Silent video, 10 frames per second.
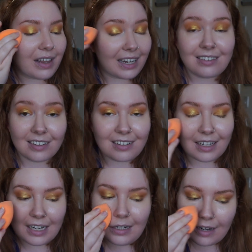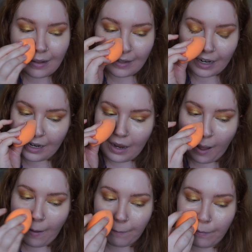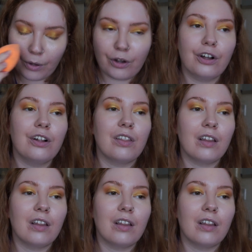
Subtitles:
They succeed, and they put